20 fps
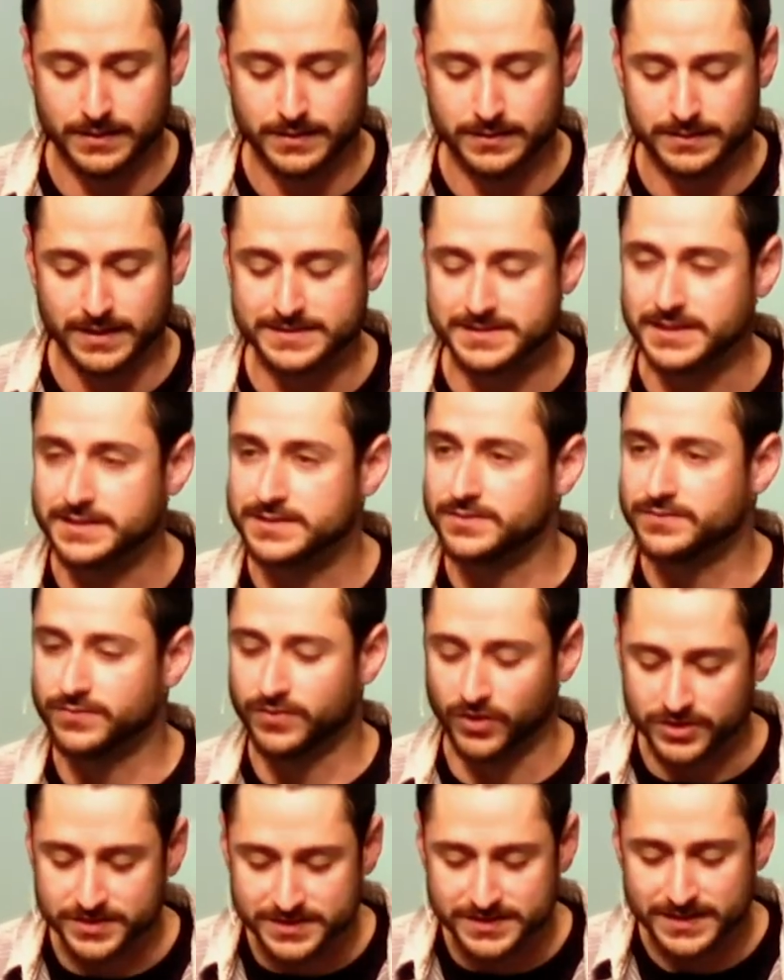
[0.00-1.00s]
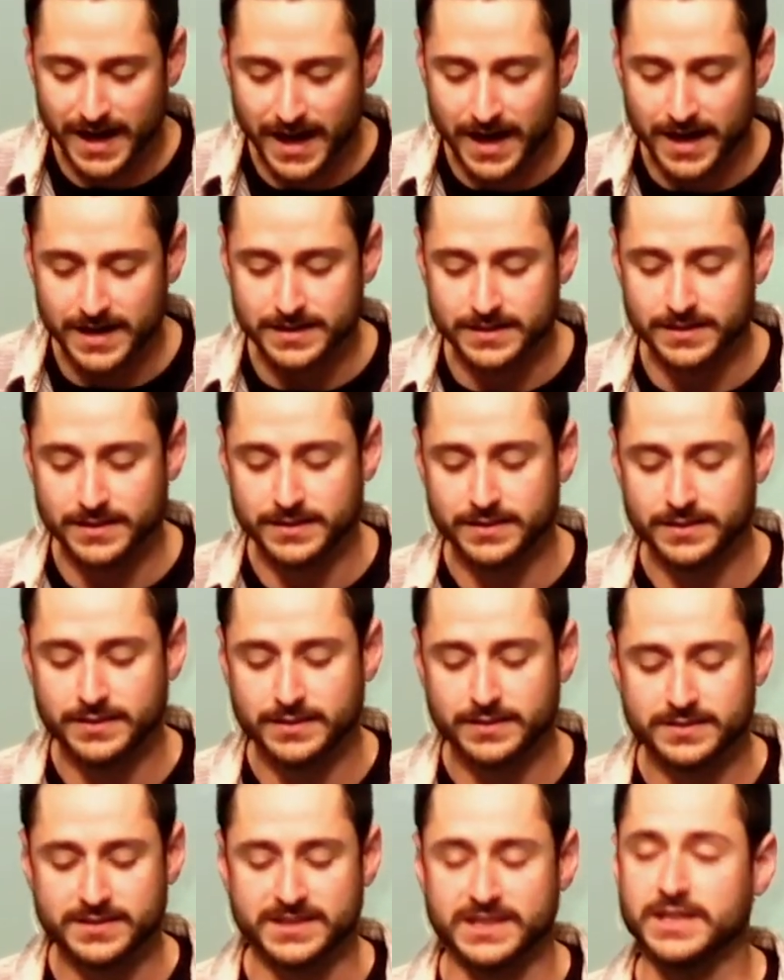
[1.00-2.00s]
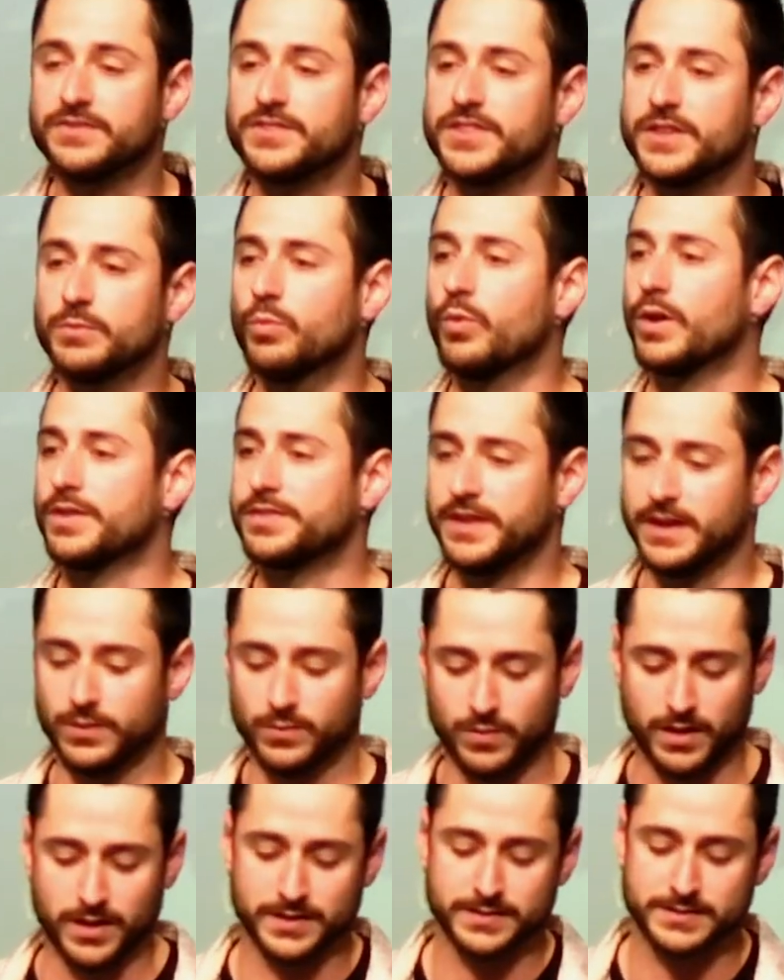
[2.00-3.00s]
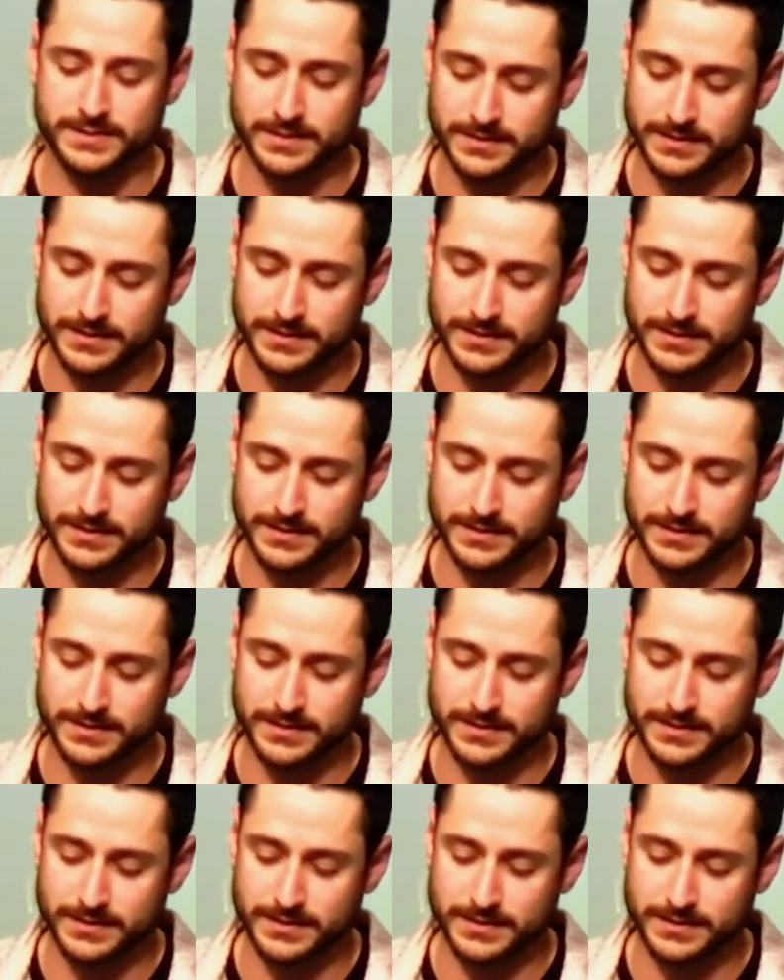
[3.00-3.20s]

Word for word: God says in verse 9, give them what they want.